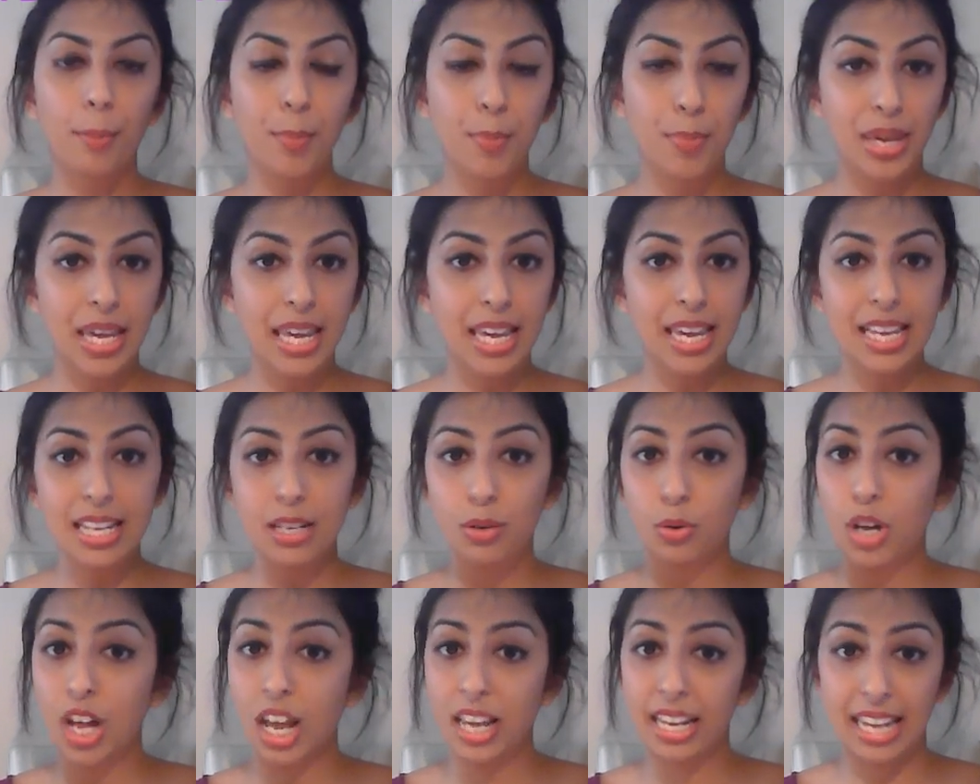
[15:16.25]
P,
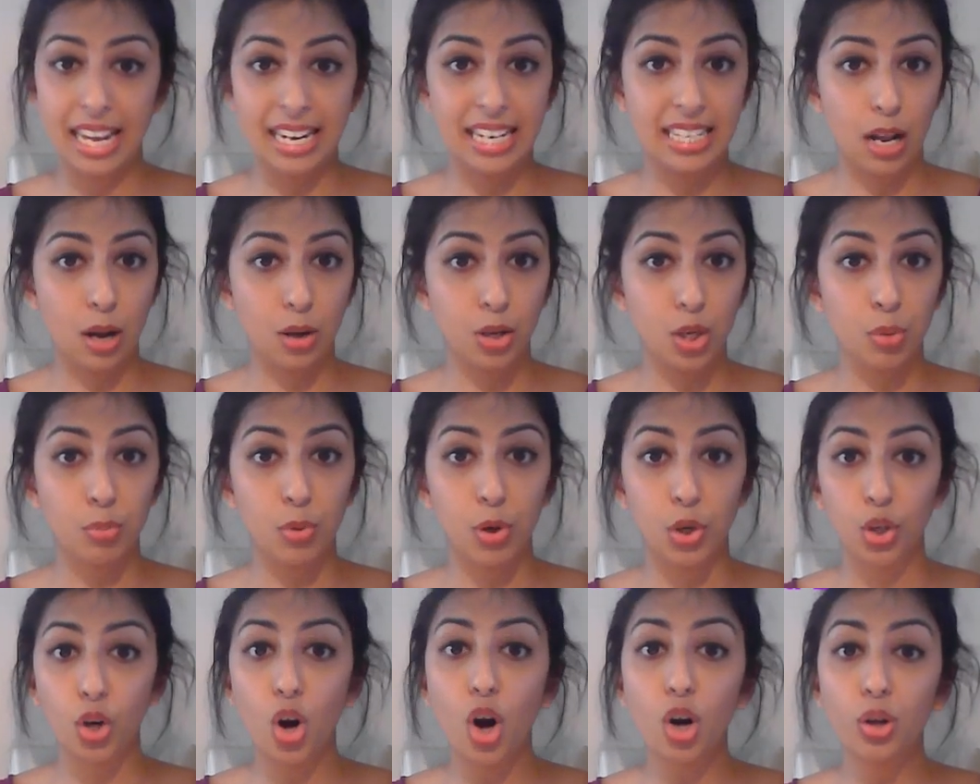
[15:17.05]
again, is our
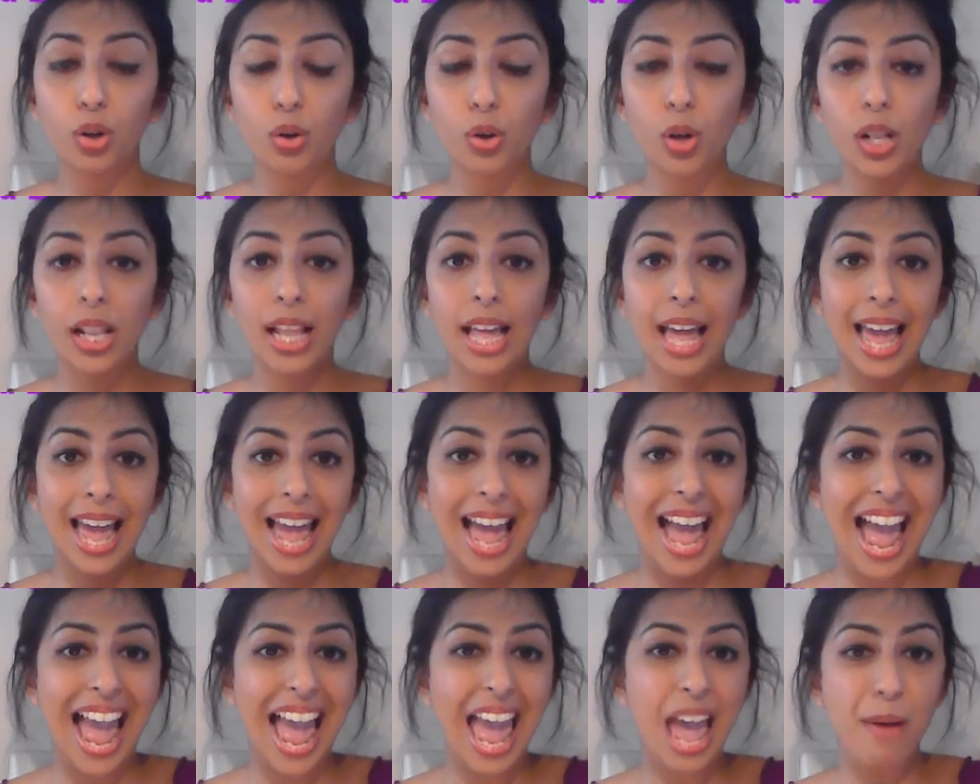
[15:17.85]
pneumococcal.
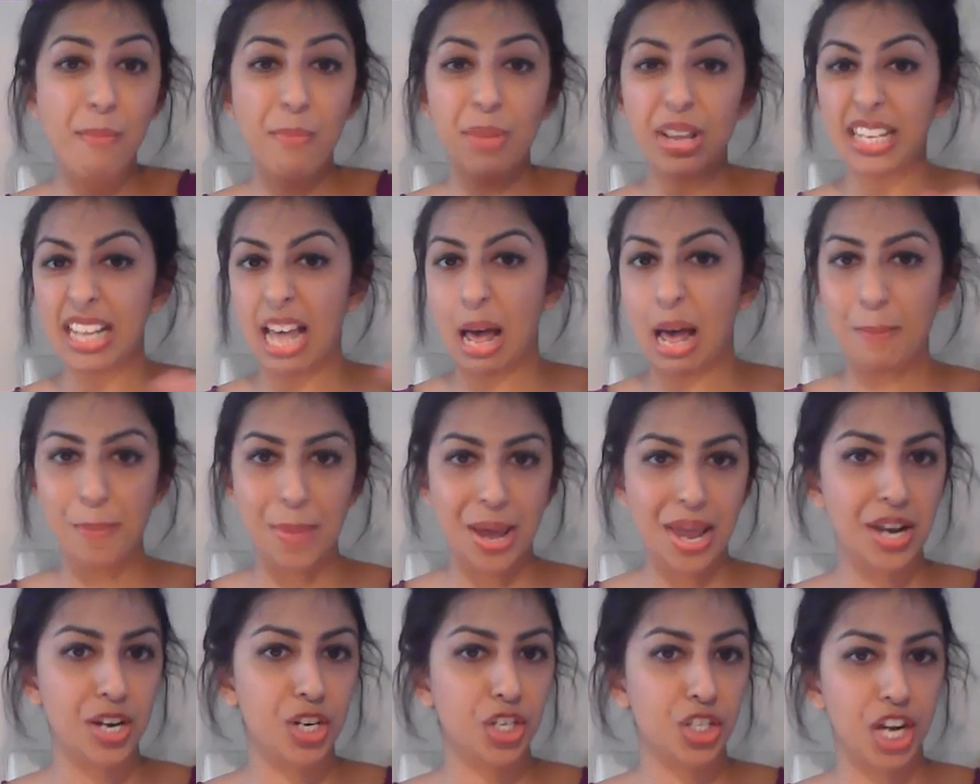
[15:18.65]
M is that
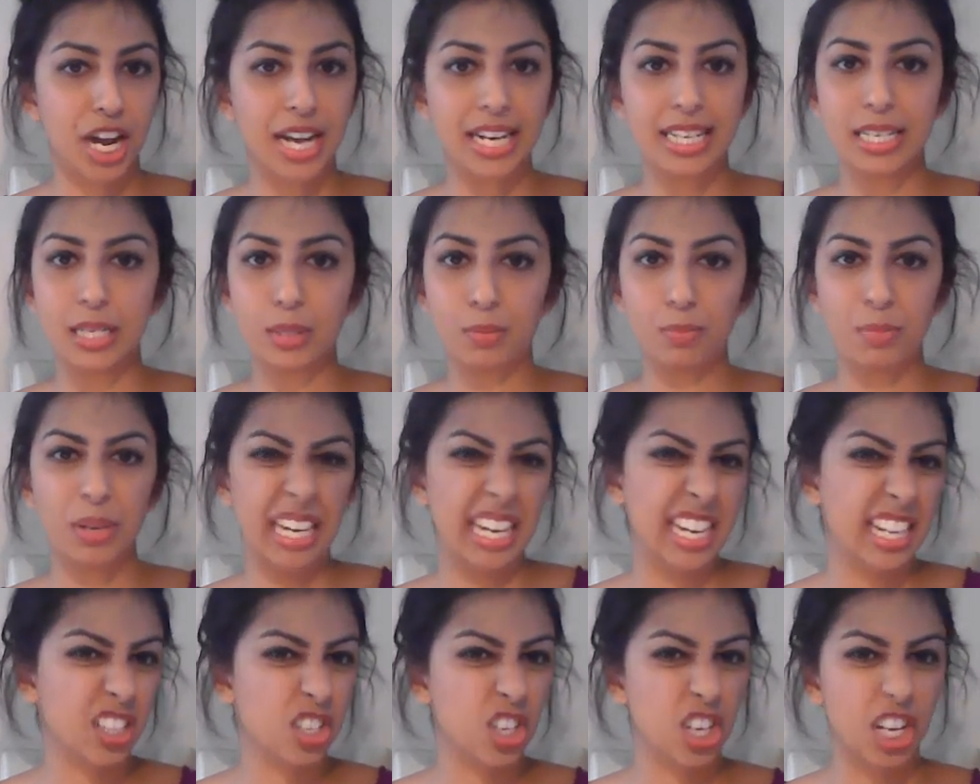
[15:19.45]
meningitis
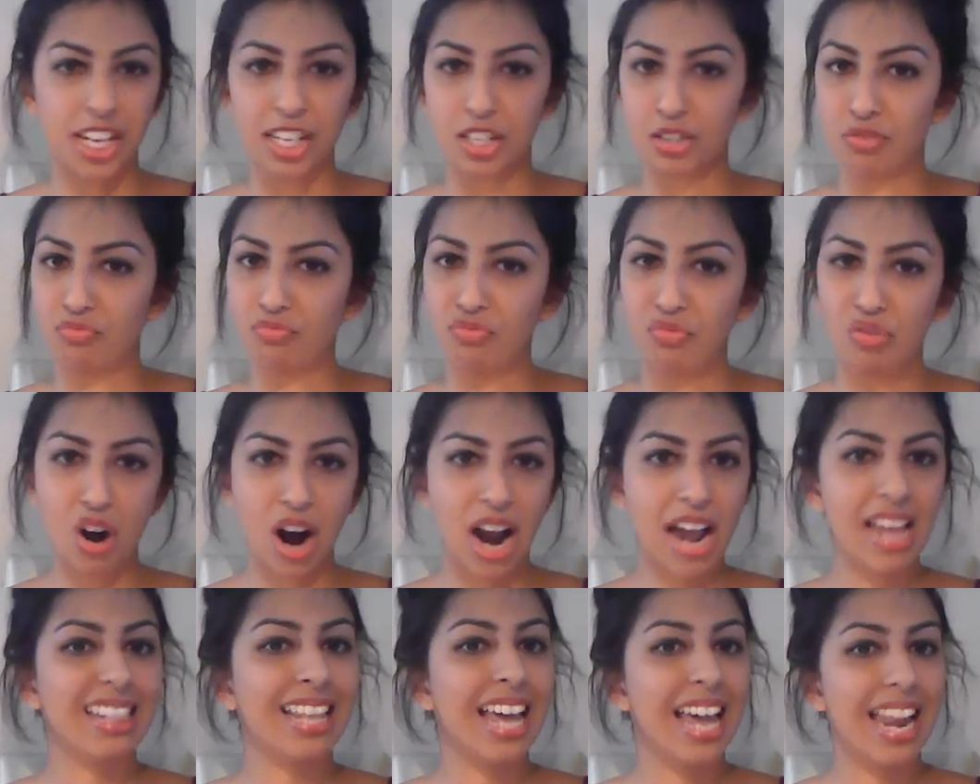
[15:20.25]
B. It's
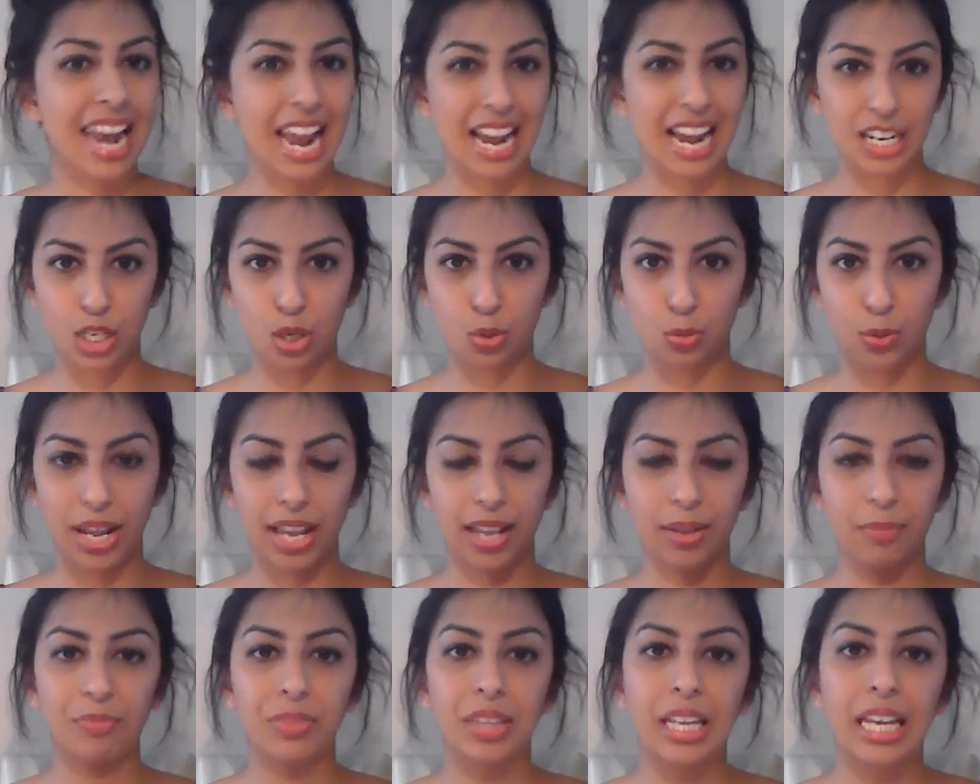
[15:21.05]
right there next to
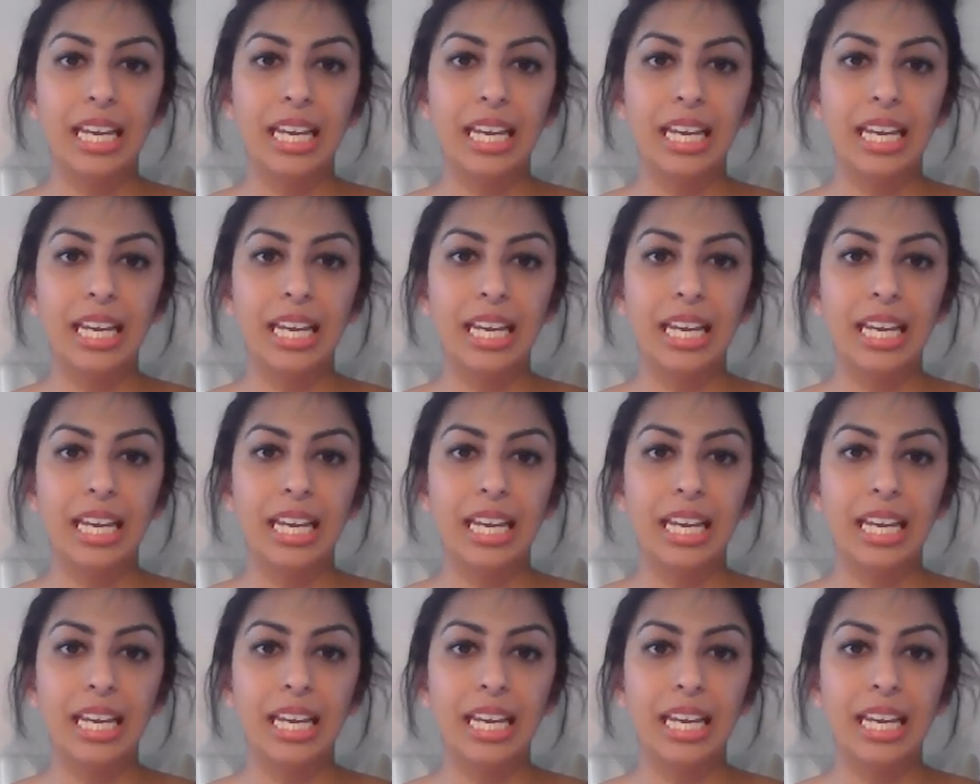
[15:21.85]
it.